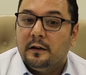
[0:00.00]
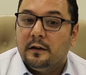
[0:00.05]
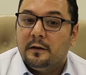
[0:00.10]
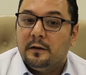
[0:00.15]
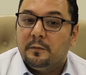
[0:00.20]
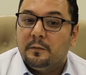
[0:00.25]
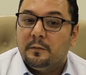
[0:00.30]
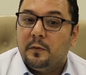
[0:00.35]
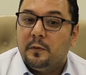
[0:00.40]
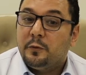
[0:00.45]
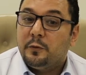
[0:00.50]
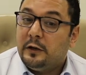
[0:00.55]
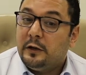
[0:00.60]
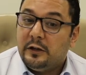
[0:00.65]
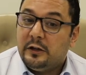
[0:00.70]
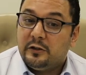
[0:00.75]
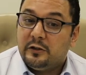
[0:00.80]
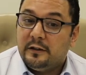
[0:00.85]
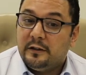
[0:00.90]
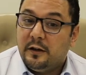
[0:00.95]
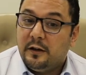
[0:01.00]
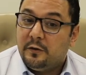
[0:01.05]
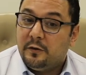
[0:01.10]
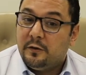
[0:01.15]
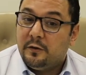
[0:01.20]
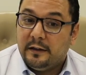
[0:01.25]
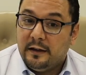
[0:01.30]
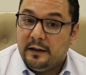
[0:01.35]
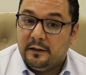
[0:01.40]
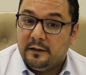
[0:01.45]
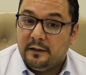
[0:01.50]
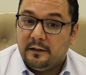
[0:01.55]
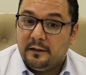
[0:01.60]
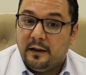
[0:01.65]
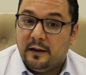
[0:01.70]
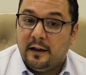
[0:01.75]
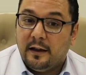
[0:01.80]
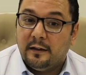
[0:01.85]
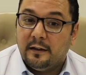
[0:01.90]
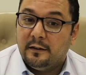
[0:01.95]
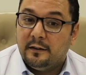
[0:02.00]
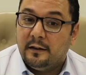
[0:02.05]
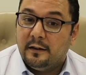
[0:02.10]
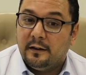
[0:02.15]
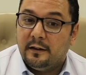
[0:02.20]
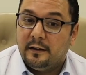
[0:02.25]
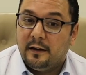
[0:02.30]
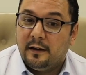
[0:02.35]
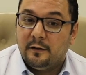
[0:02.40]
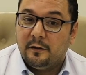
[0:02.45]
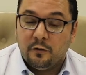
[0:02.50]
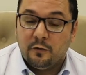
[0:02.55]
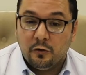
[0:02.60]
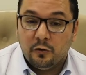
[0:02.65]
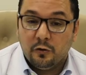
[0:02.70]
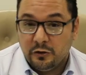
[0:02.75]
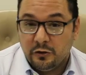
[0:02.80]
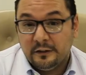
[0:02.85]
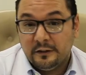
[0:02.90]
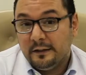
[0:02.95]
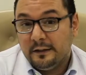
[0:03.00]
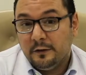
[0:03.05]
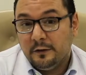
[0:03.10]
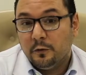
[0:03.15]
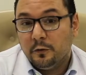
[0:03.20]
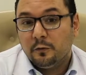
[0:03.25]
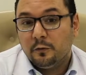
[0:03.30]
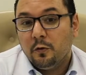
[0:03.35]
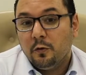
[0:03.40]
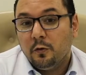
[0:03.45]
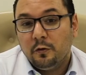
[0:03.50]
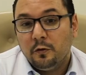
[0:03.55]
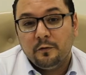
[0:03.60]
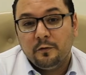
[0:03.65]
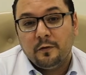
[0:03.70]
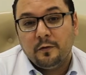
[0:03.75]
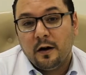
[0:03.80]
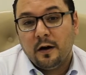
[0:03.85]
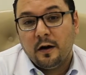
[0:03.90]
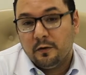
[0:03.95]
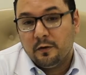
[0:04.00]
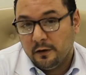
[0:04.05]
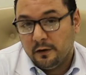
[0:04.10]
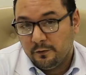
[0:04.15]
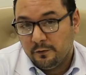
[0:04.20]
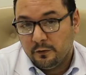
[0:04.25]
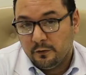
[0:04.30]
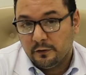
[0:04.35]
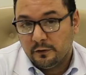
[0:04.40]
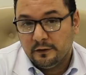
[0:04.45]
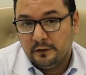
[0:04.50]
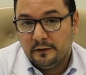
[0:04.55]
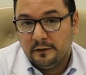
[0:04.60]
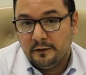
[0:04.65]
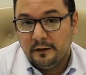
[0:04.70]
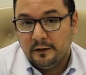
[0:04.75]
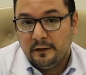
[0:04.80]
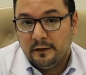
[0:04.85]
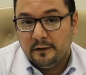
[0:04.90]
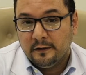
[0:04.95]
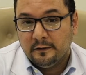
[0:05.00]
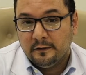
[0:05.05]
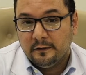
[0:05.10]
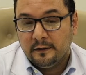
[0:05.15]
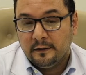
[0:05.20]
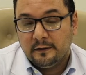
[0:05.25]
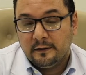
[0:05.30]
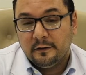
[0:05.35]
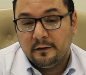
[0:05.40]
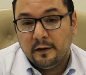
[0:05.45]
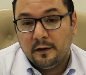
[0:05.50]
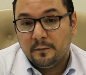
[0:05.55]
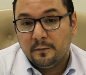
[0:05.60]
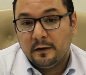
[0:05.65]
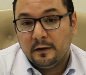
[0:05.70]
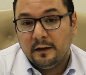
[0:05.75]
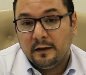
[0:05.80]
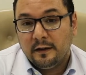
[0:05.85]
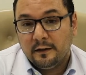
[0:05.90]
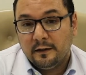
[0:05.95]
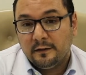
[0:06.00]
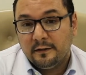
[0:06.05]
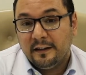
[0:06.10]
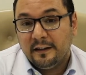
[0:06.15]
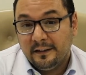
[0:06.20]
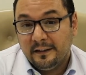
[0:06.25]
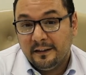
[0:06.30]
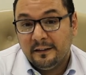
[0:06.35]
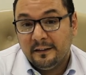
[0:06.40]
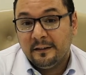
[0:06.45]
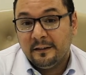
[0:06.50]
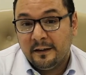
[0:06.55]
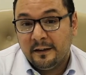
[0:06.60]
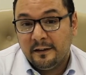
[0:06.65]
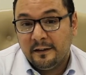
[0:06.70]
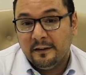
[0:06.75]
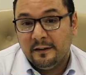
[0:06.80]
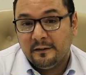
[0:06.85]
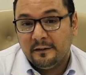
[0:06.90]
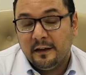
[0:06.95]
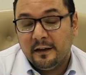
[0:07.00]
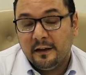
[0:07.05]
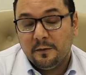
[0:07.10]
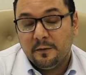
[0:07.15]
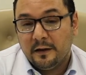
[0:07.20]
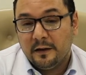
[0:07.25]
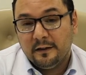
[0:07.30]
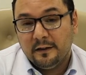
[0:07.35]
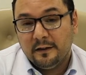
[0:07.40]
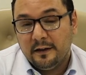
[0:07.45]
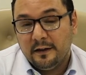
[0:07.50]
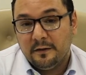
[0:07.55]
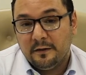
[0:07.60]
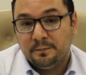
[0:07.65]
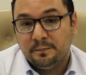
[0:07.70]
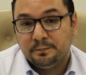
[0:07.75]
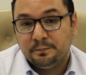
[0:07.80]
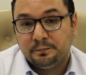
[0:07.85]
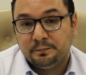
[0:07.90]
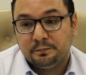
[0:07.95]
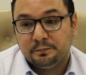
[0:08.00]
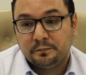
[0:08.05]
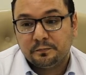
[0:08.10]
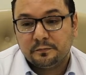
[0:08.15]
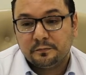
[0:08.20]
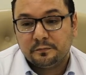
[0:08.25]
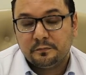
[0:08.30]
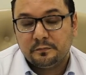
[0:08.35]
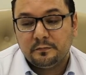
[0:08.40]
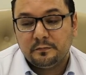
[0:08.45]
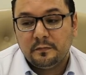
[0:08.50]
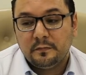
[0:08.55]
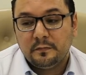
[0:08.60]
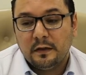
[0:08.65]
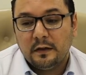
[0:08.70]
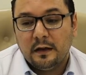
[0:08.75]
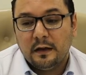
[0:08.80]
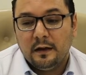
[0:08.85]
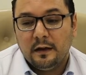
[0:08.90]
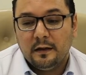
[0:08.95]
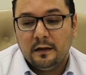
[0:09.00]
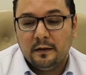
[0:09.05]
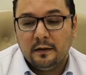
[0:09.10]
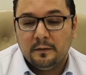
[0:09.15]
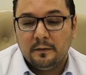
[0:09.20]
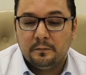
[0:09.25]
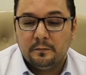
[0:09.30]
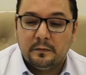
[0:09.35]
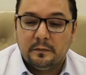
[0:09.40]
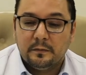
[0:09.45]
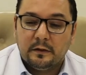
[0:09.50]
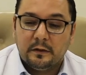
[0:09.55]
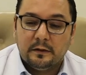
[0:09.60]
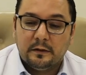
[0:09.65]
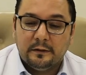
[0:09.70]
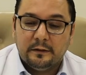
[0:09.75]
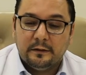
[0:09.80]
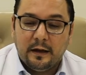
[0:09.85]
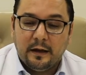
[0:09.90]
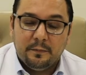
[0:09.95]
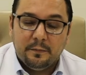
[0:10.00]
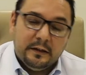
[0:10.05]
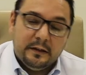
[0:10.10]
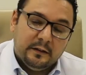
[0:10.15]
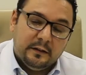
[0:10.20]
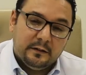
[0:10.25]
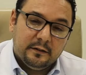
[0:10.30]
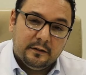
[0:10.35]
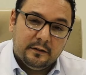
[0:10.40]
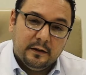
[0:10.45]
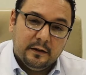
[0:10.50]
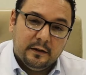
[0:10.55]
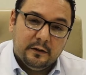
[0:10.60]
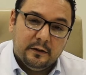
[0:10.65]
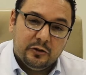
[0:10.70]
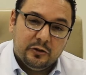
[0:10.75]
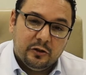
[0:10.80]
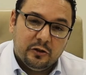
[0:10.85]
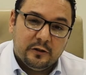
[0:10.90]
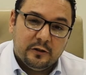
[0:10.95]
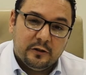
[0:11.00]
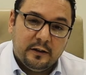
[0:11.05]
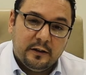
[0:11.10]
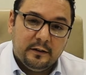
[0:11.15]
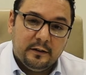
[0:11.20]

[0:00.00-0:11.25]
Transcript: population nowadays, and unfortunately with all of our effort this number is in increase day by day. Diabetes in general